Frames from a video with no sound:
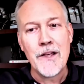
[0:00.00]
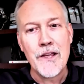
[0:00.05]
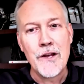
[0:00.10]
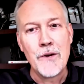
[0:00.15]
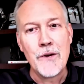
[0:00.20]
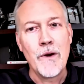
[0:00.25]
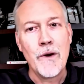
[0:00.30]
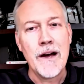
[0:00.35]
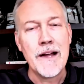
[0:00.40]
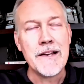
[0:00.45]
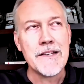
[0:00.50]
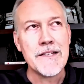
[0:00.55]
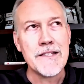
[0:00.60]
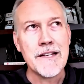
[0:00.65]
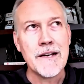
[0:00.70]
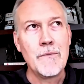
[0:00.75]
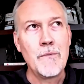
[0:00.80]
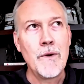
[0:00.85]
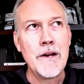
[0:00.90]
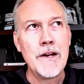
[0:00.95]
you want
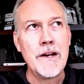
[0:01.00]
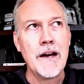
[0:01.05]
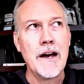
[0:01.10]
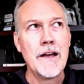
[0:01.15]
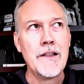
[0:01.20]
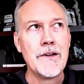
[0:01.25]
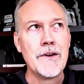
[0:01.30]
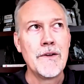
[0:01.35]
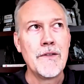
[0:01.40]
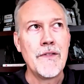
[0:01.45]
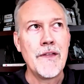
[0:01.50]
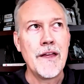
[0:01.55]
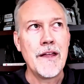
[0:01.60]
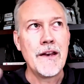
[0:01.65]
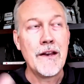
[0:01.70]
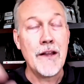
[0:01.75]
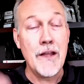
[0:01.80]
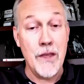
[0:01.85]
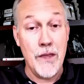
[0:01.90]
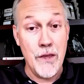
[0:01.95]
someone other
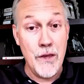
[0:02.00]
than